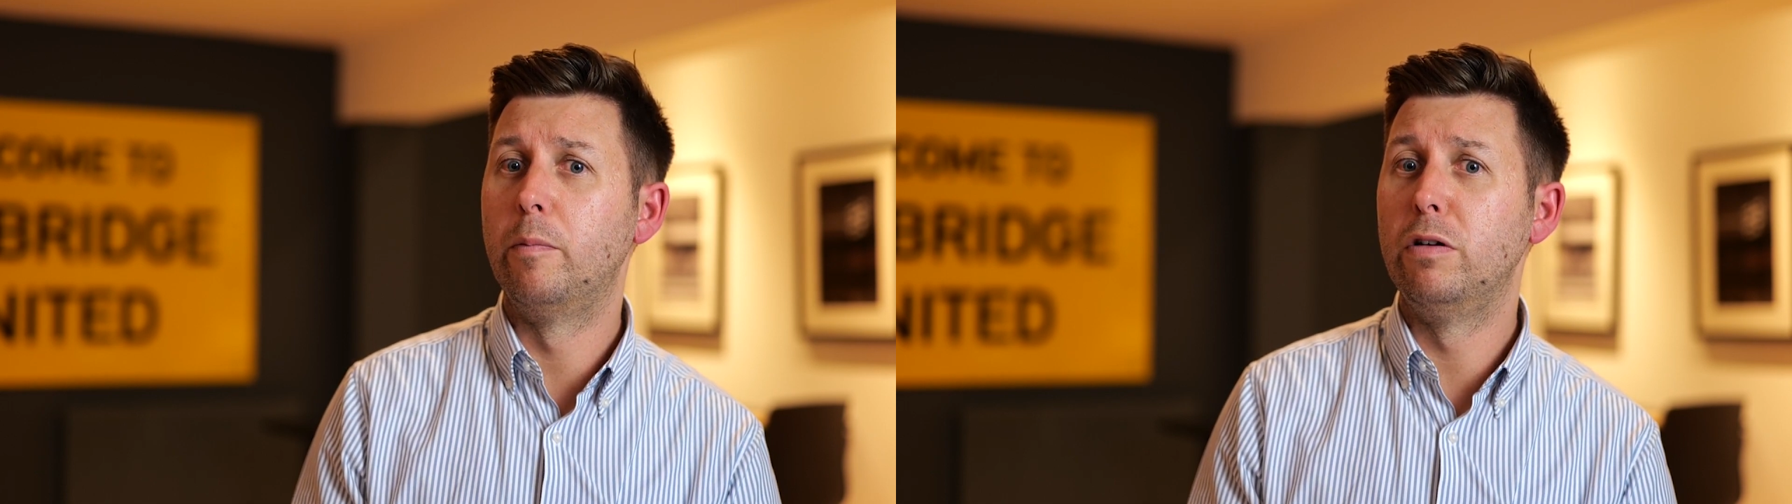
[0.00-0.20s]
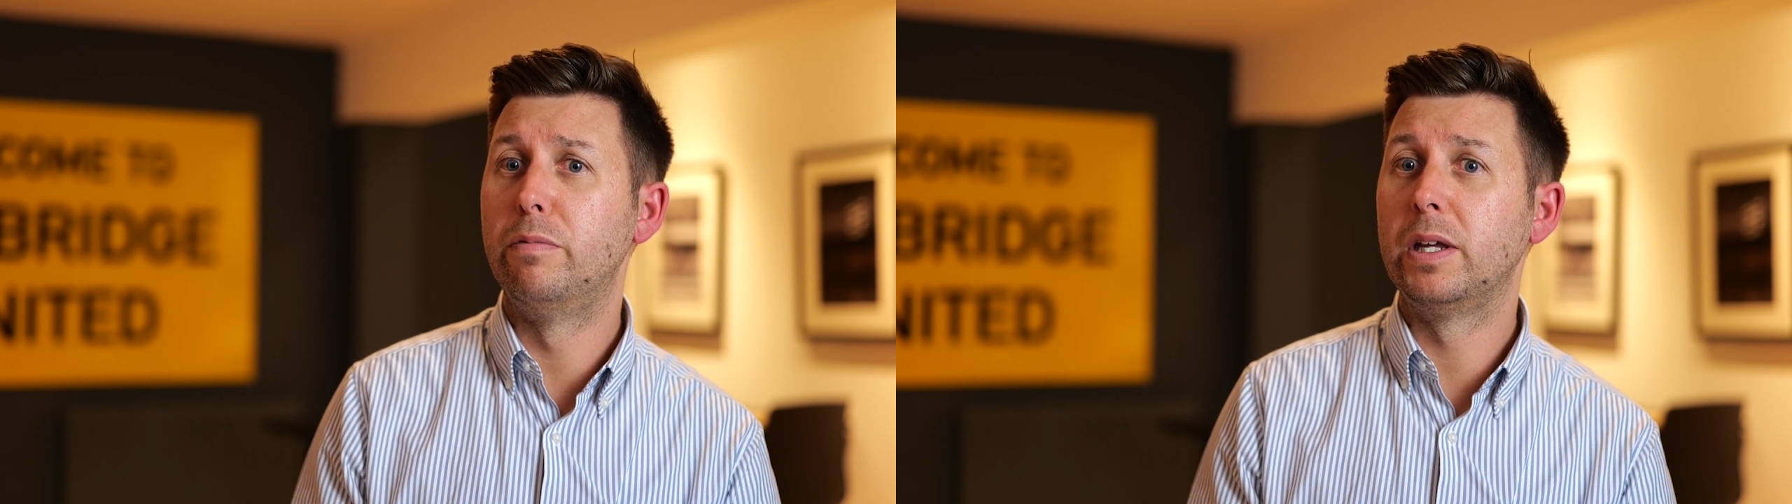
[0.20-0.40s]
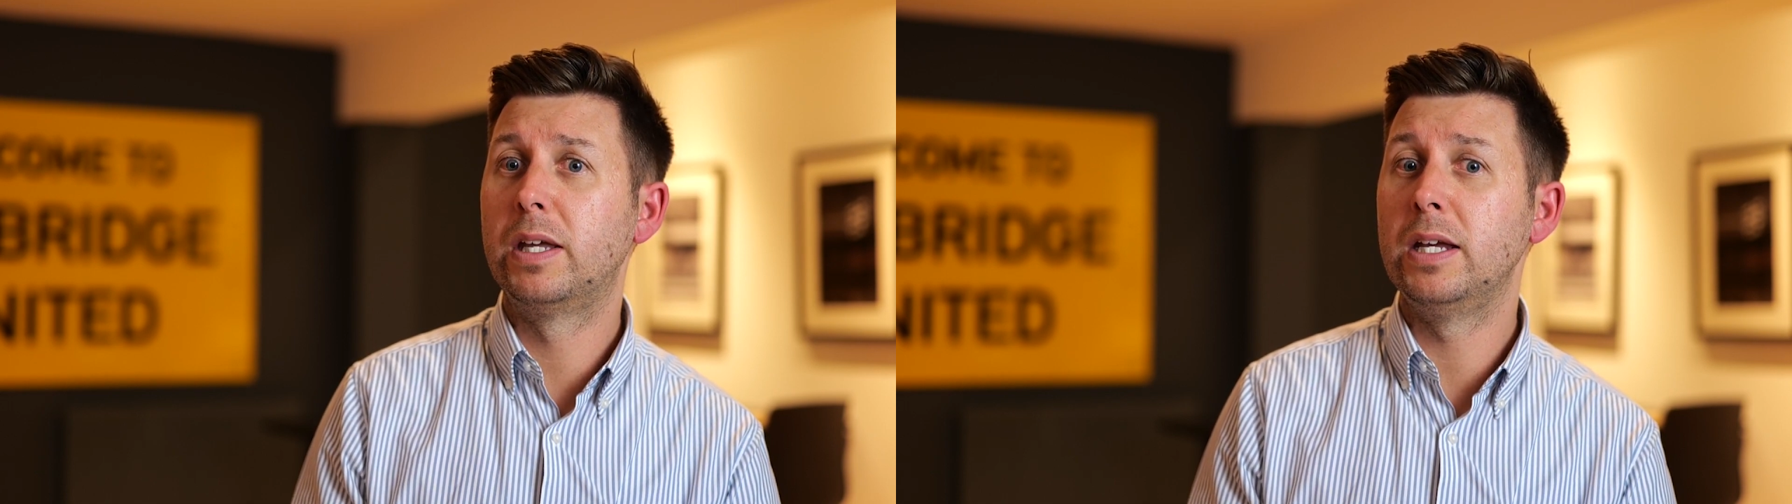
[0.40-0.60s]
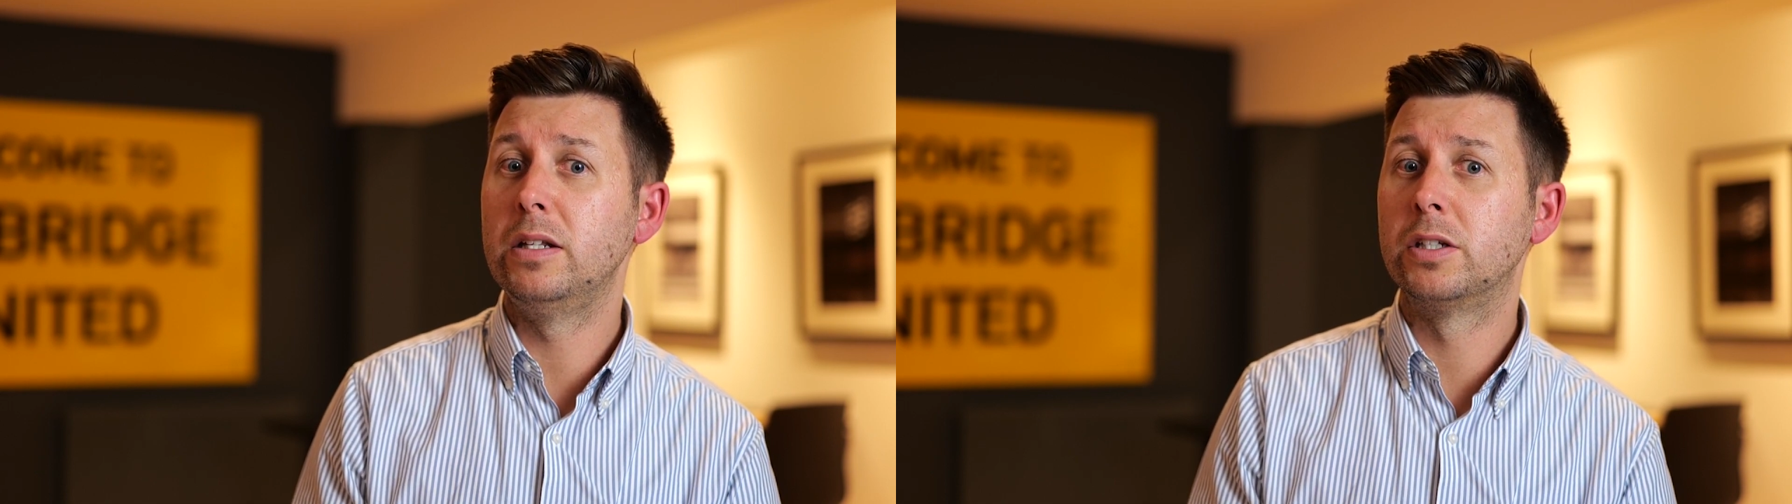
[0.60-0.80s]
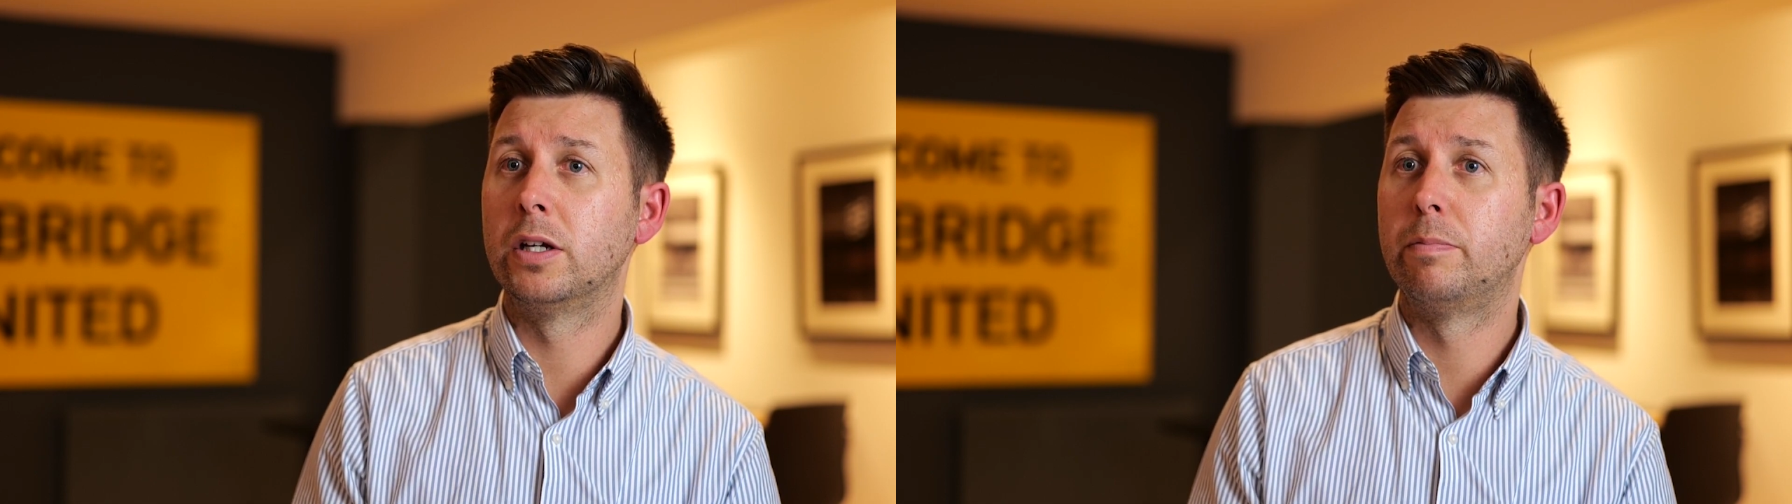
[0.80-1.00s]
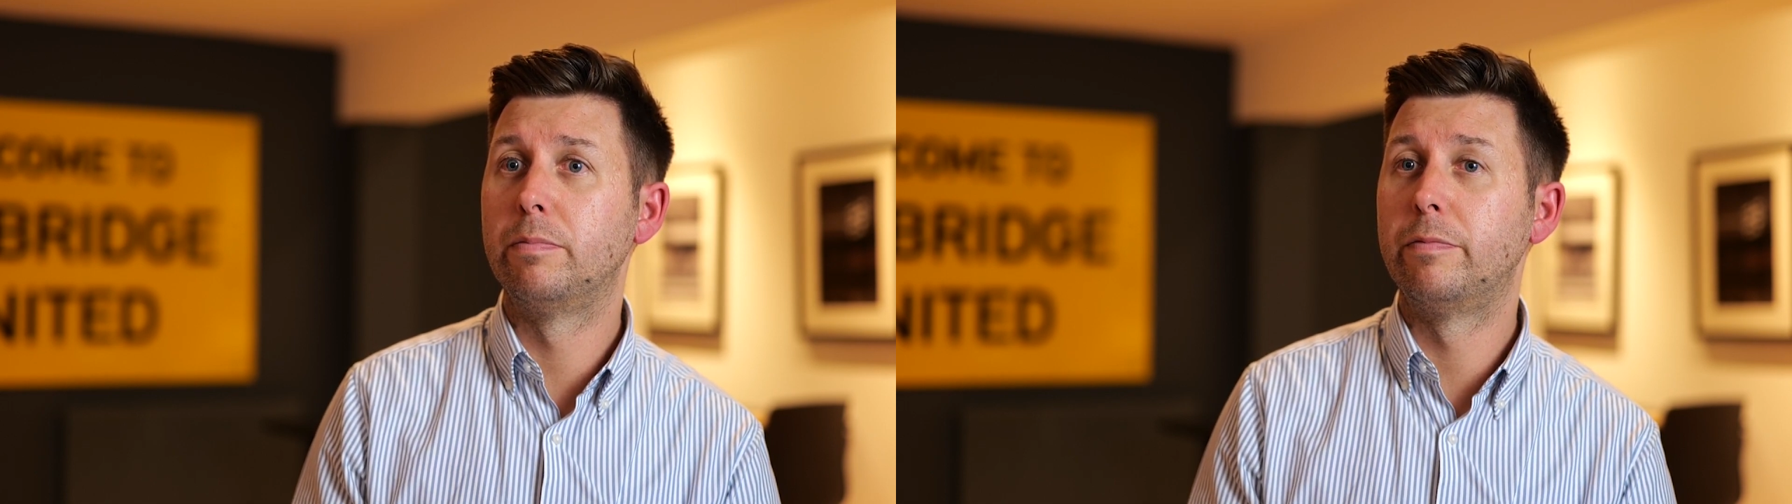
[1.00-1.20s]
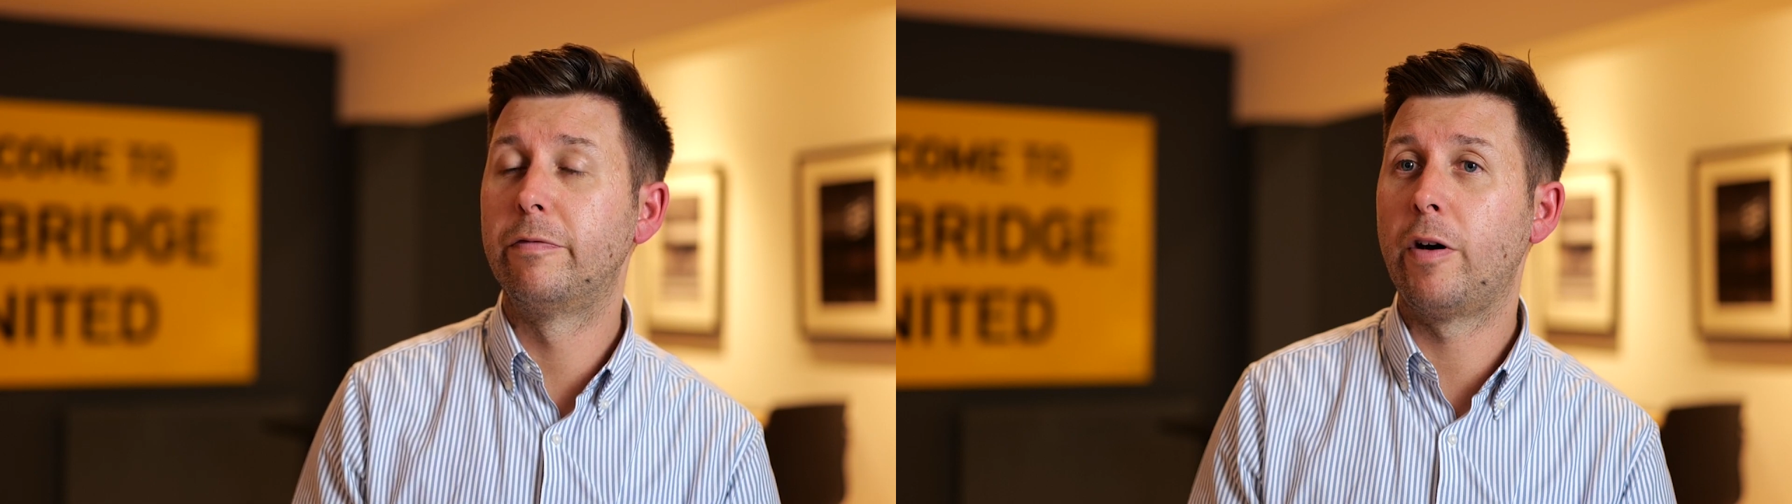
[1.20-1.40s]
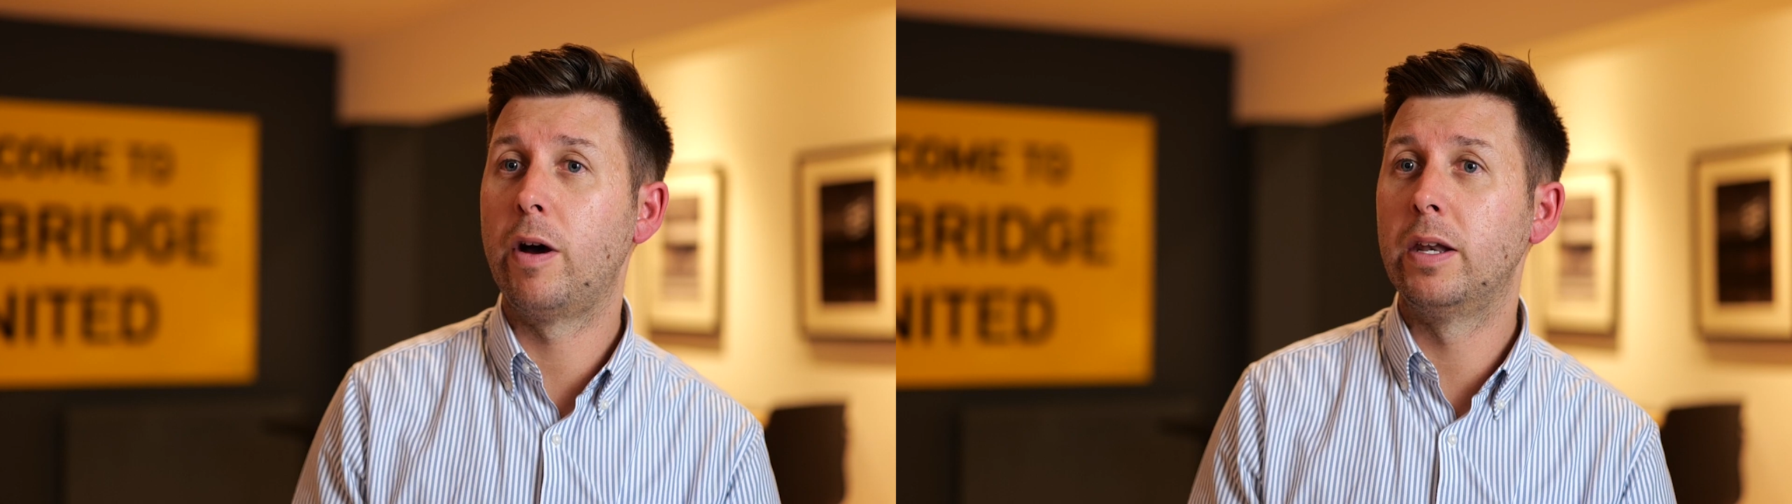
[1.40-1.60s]
We've been keen to
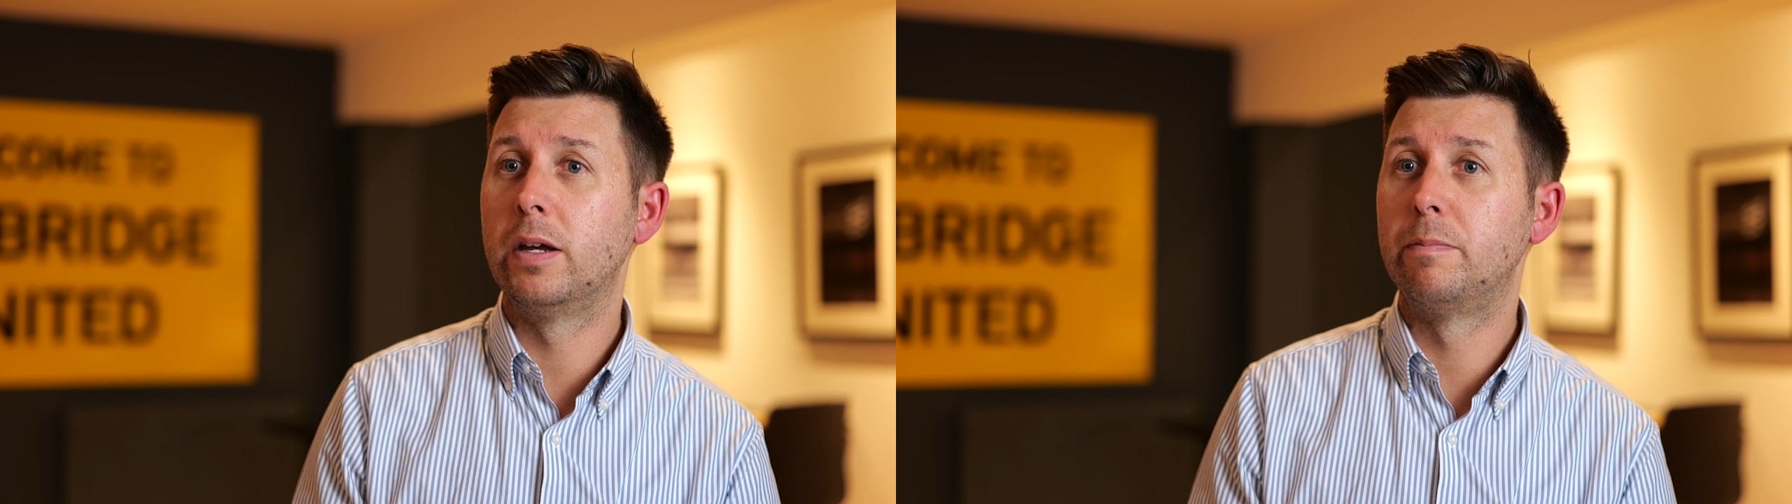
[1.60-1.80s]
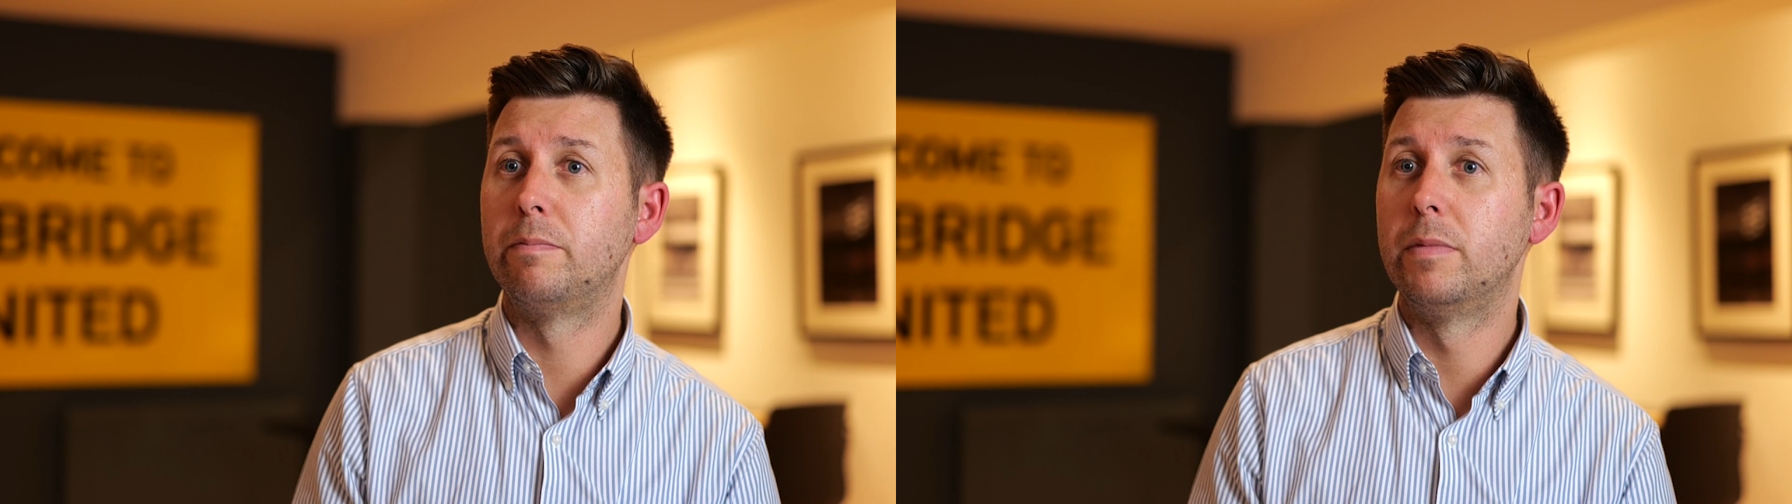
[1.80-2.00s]
find a